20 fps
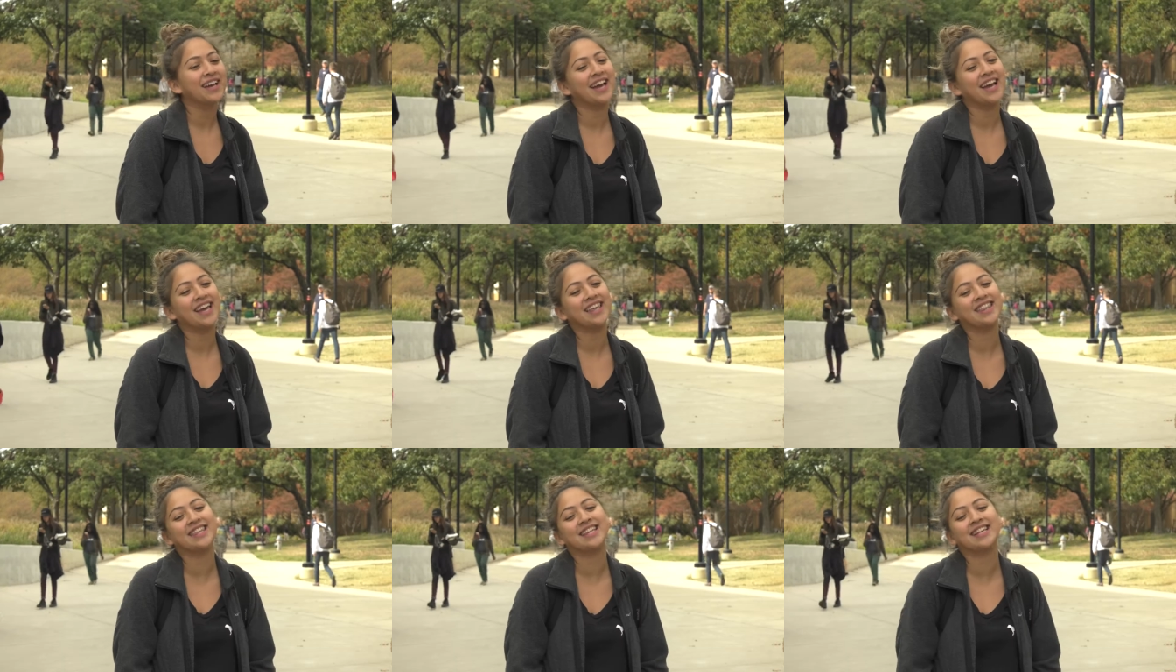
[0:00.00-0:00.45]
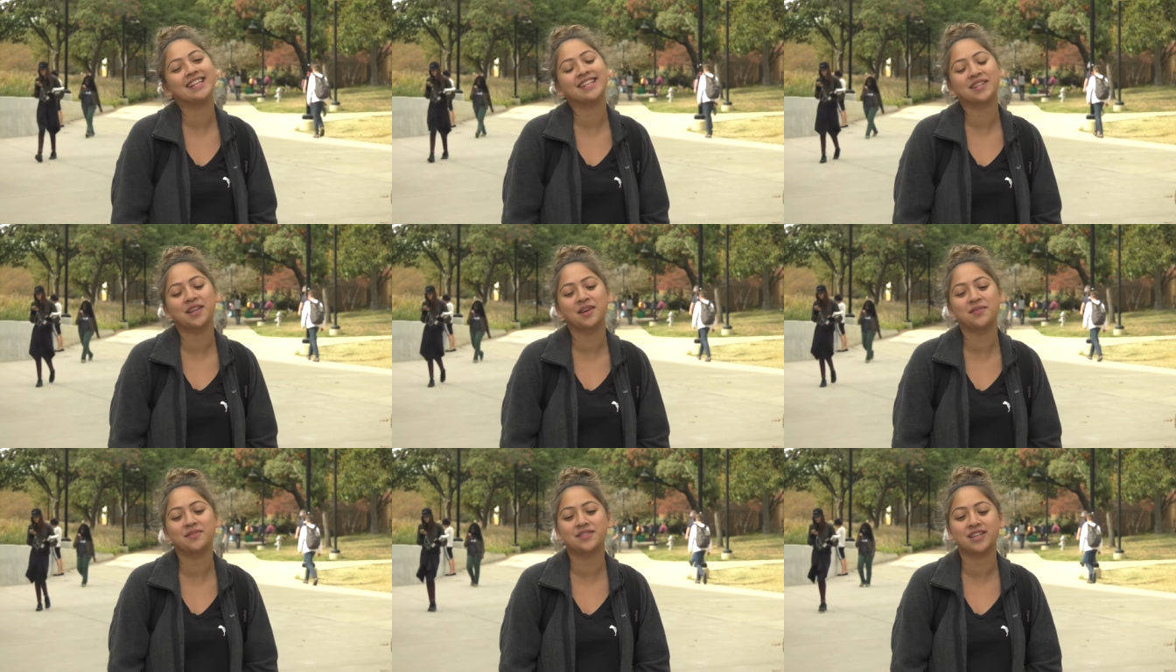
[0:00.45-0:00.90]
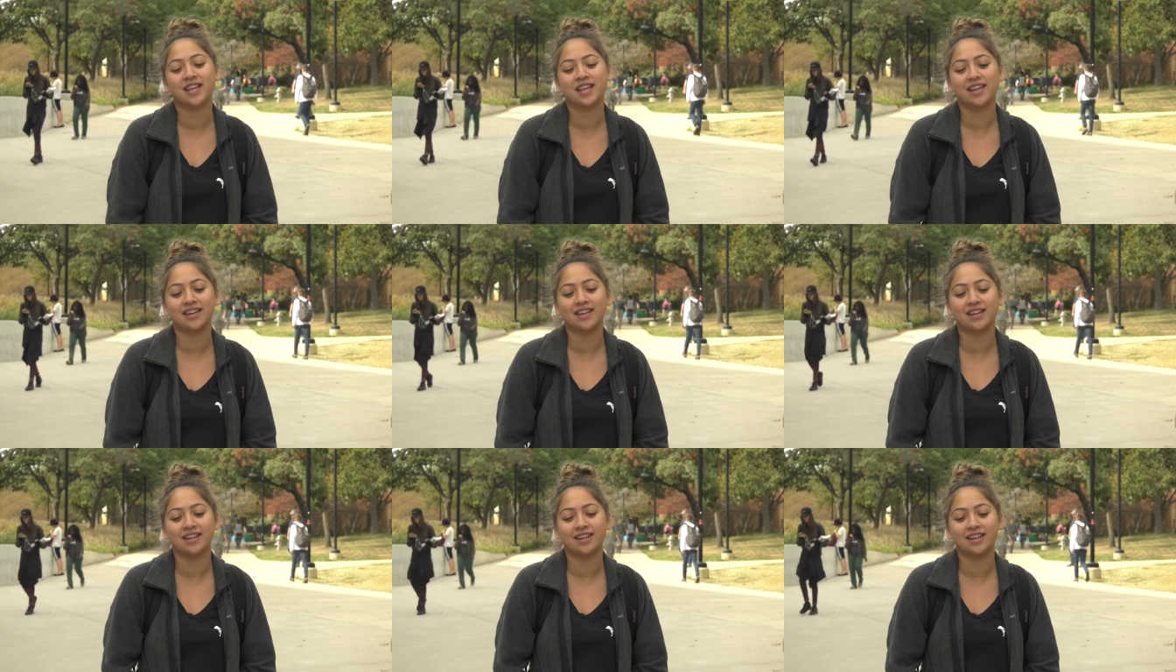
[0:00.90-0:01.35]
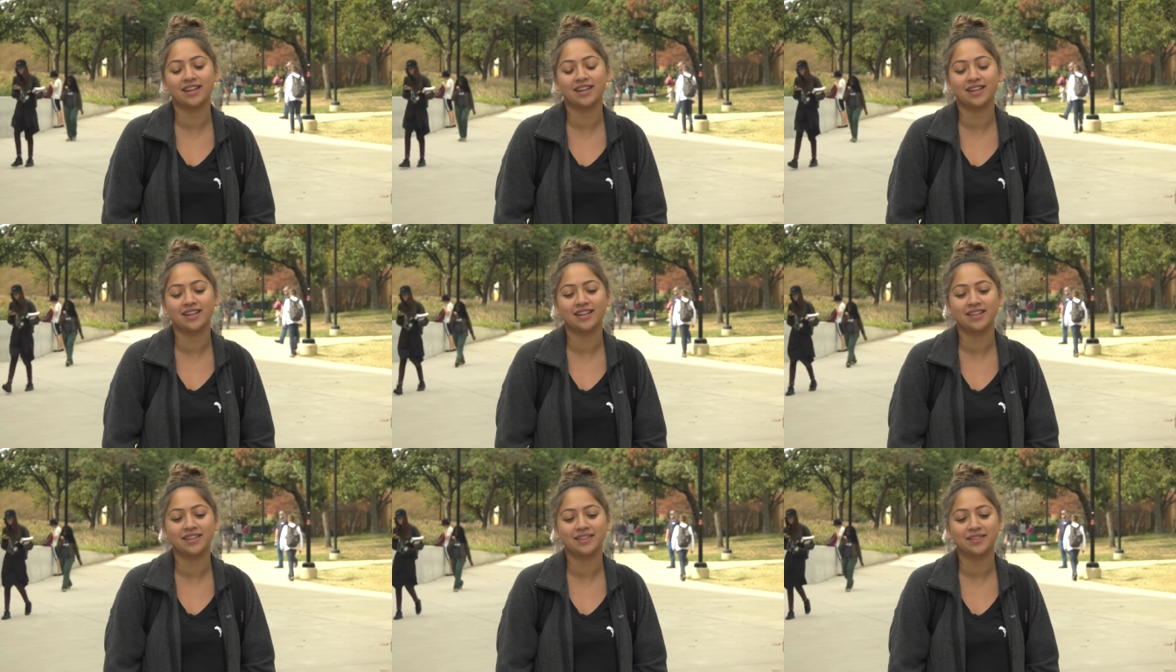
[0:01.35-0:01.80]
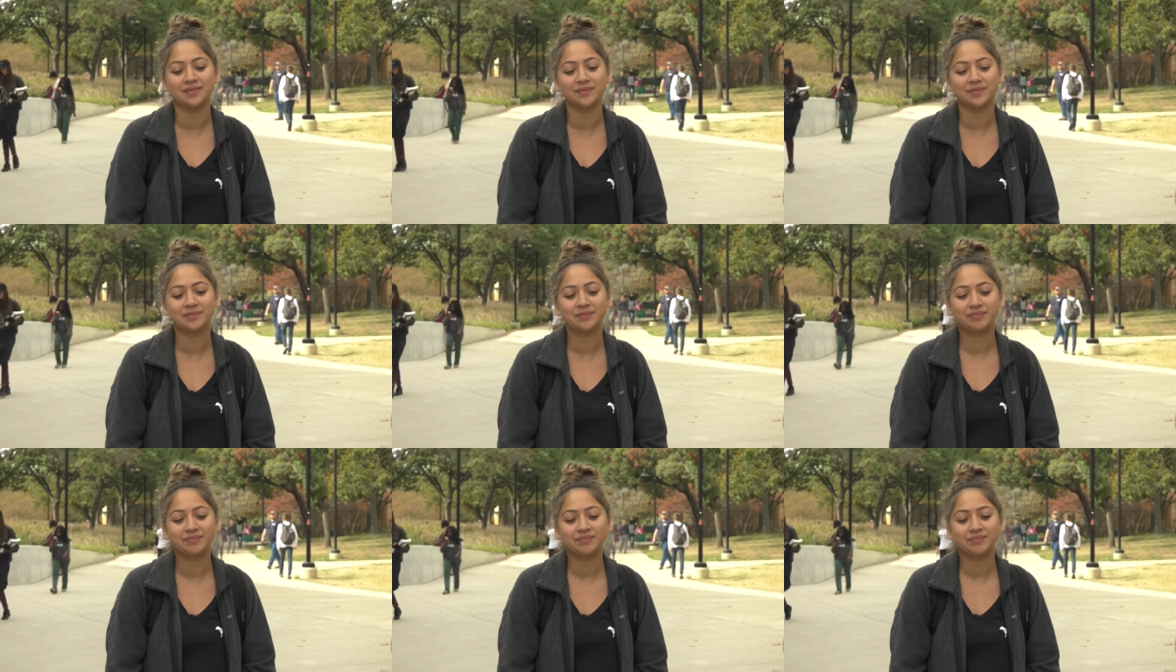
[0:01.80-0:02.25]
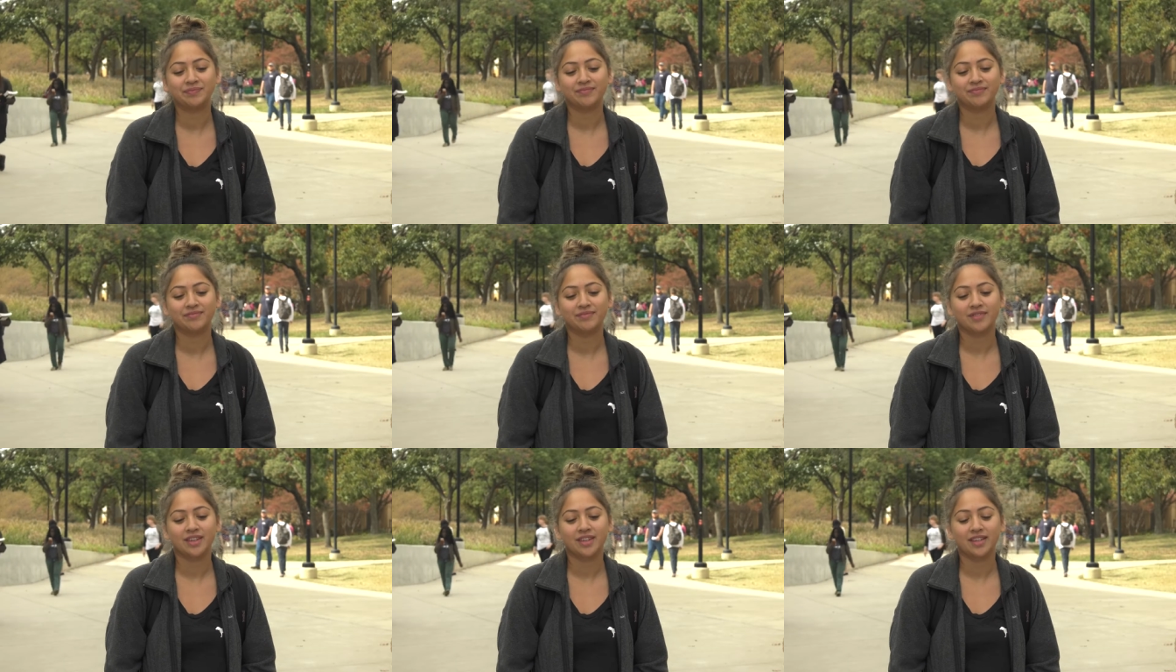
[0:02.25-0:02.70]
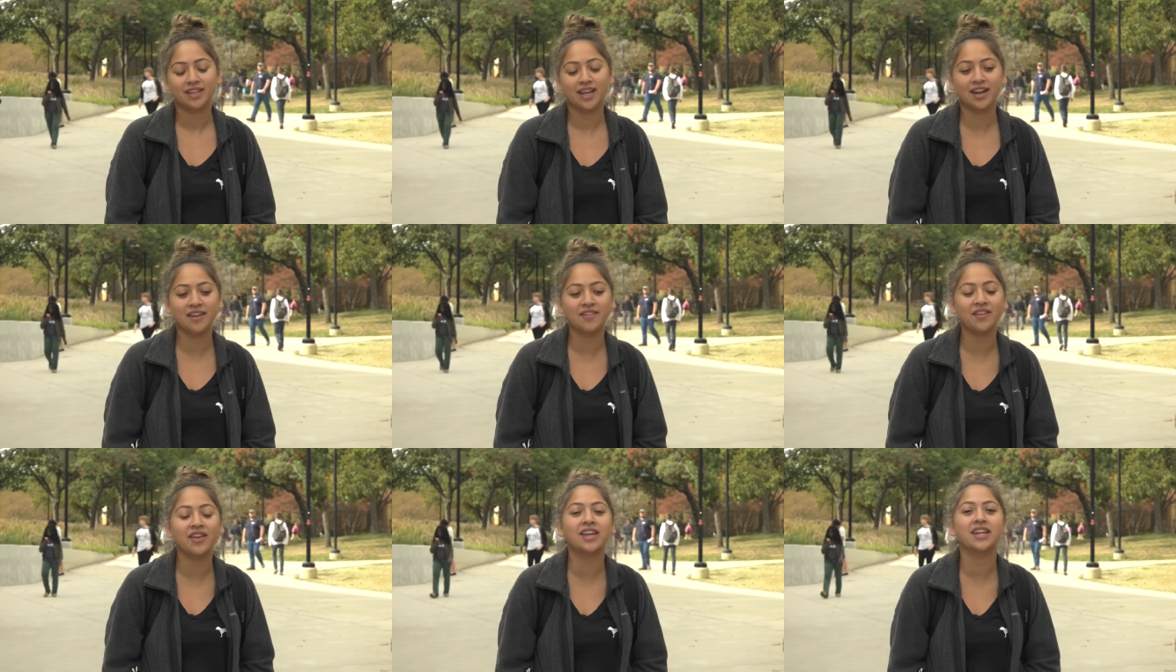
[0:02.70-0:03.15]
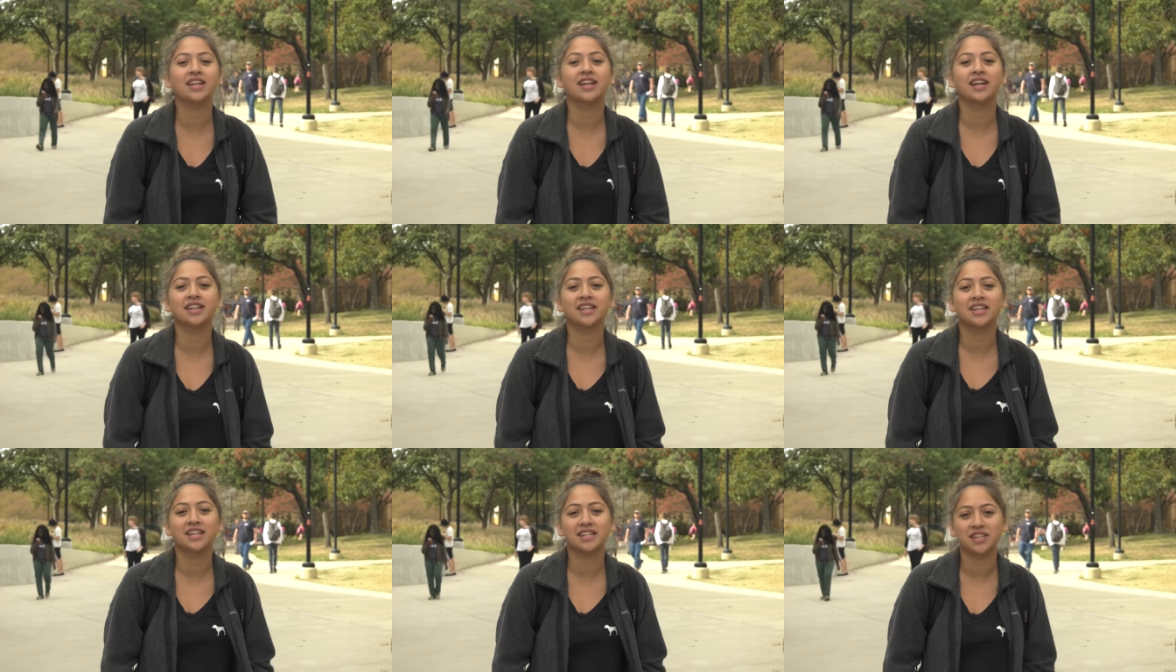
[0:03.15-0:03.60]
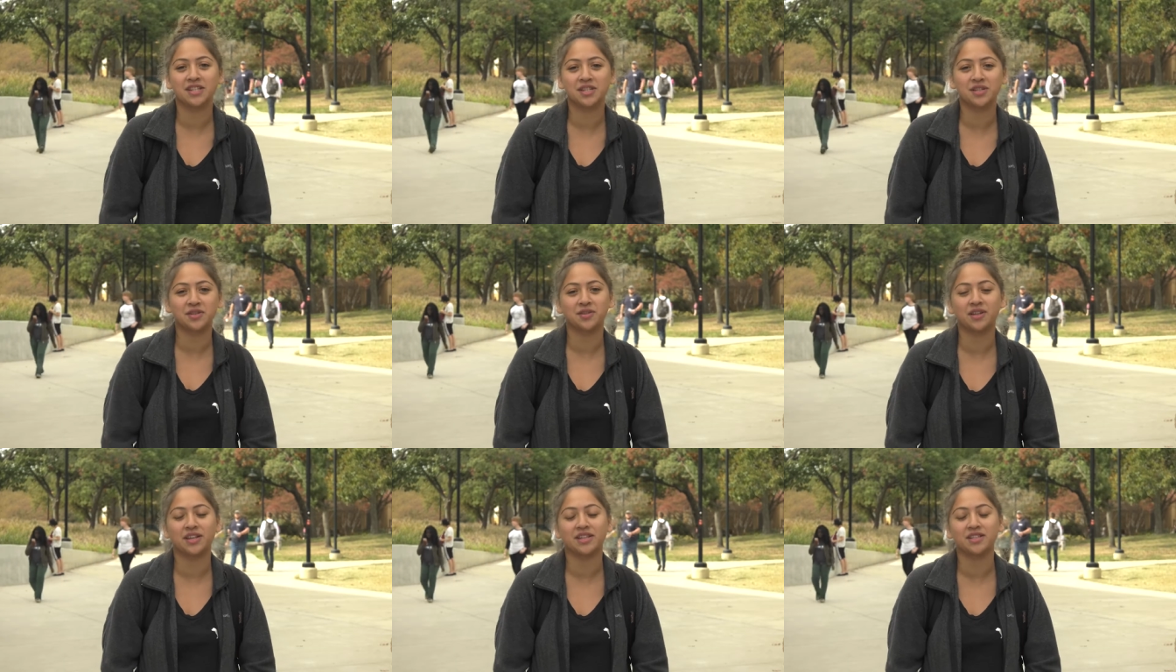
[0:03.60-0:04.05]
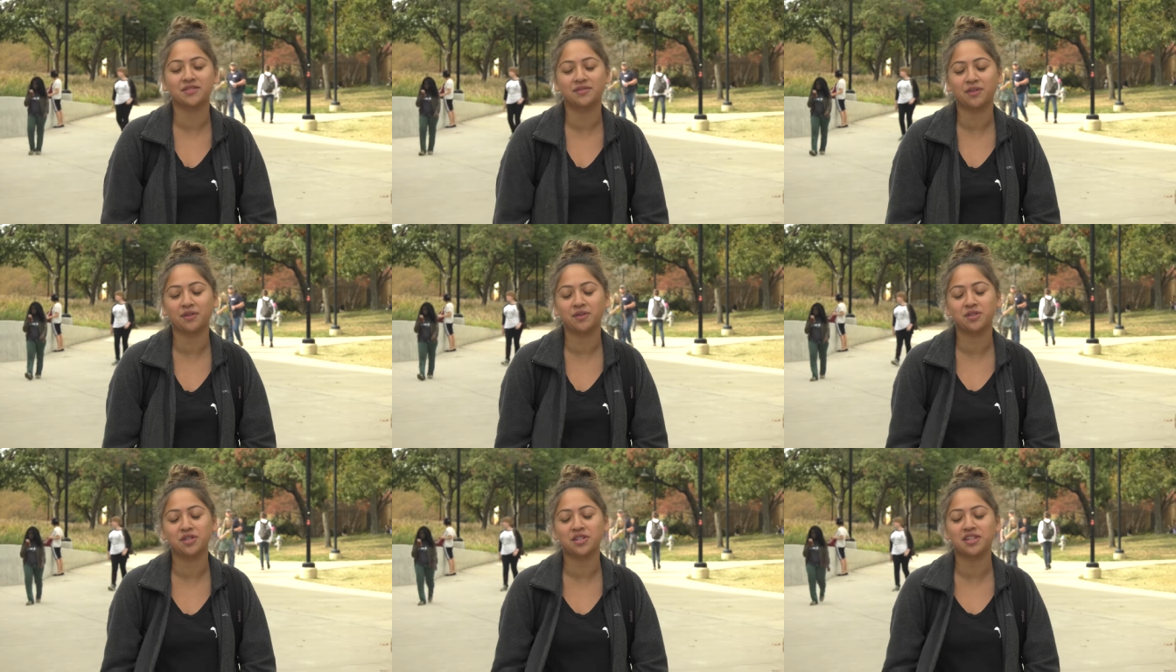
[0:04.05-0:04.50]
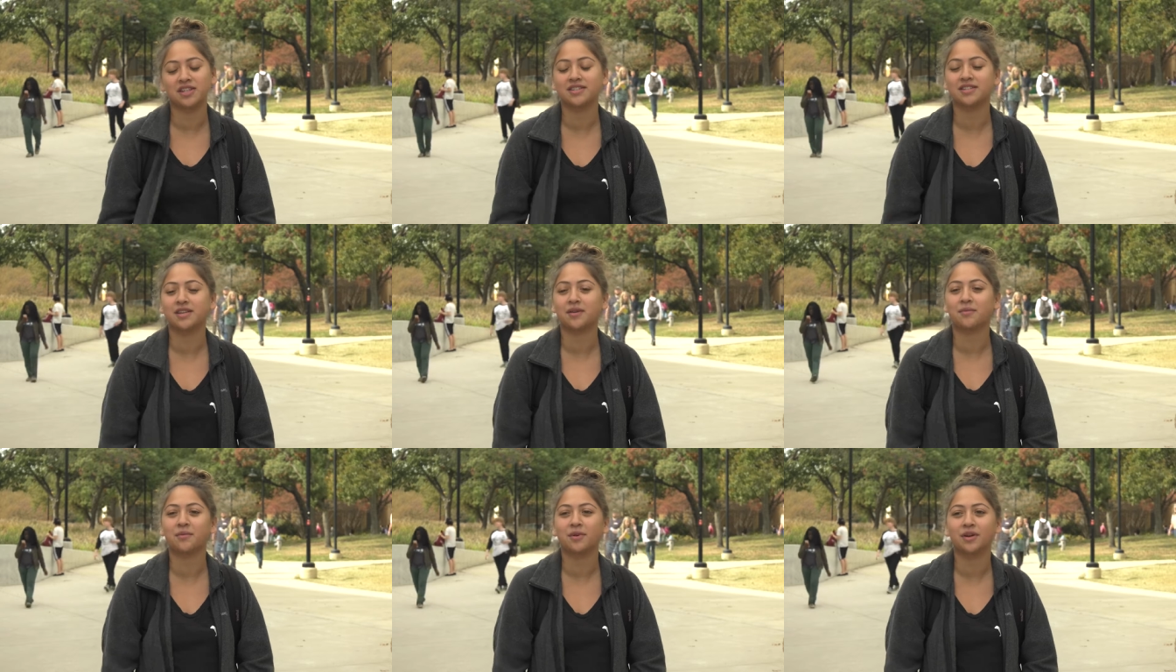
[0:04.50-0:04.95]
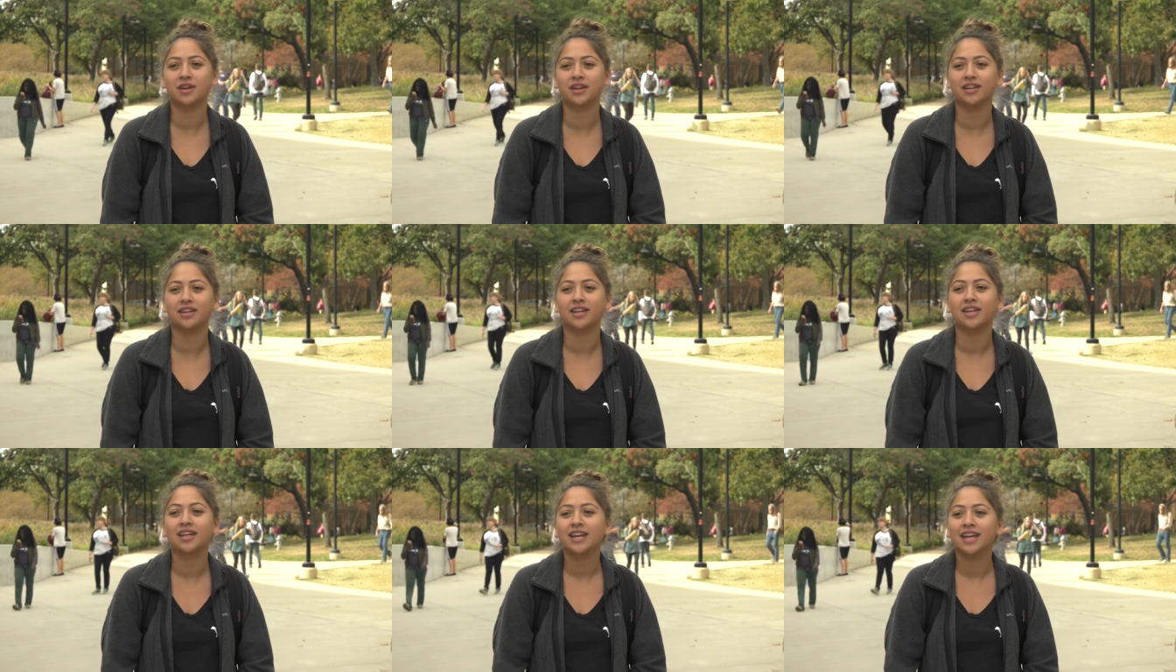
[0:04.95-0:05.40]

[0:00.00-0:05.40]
I think love's like a kind of like an unconditional like devotion to someone.